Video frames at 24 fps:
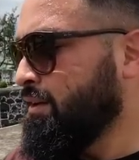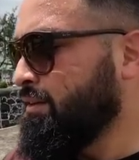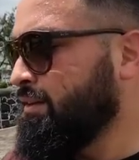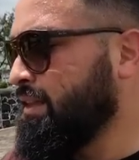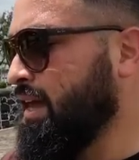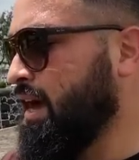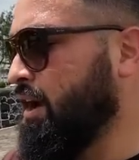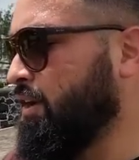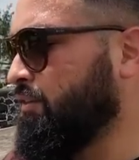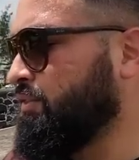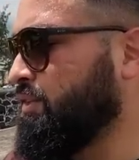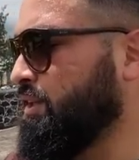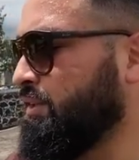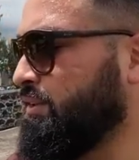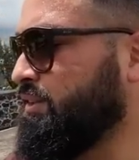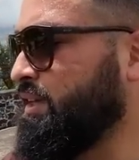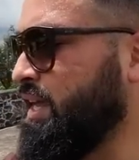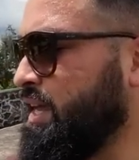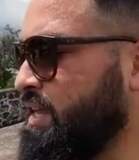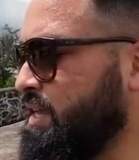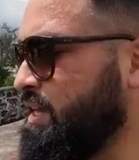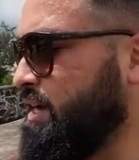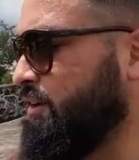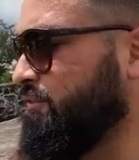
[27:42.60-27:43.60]
Now, the
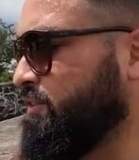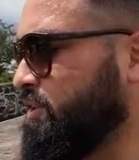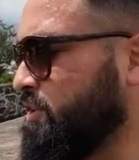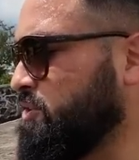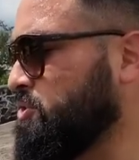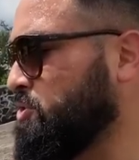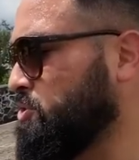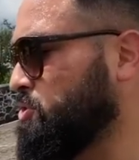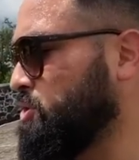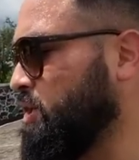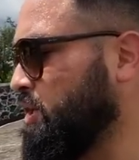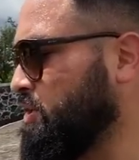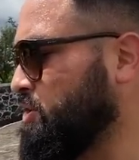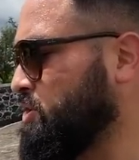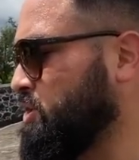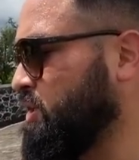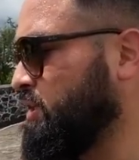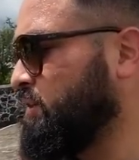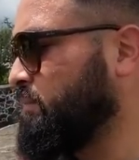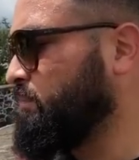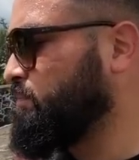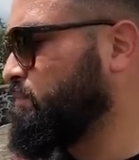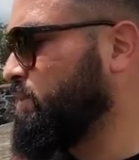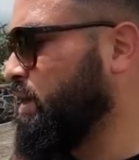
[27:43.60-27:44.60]
date of
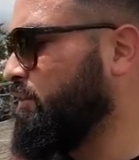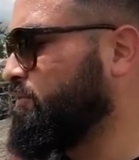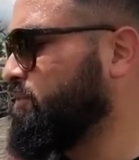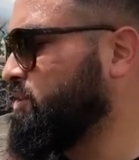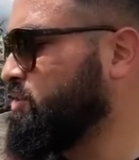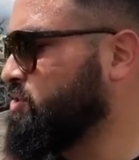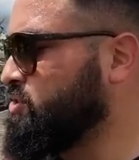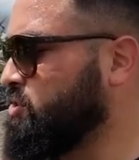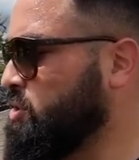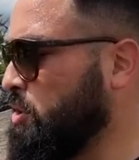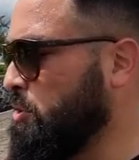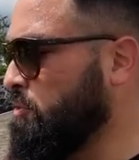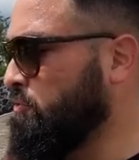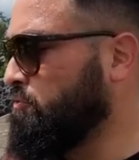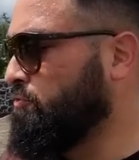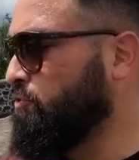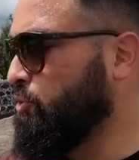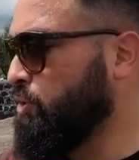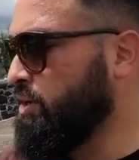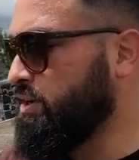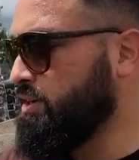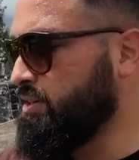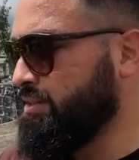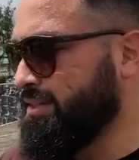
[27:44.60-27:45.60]
construction of the stone
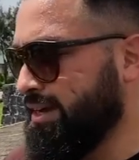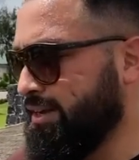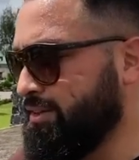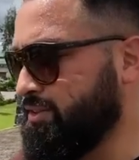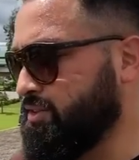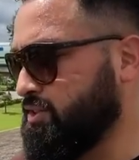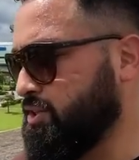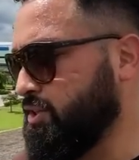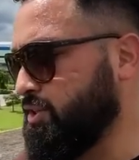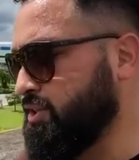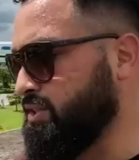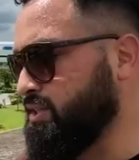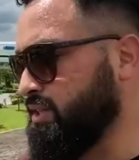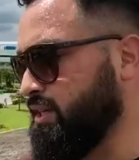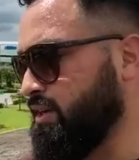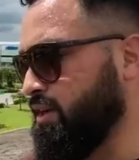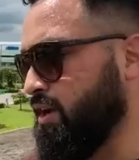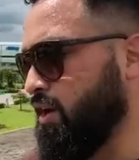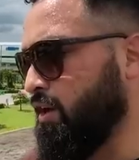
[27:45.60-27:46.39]
fort is uncertain,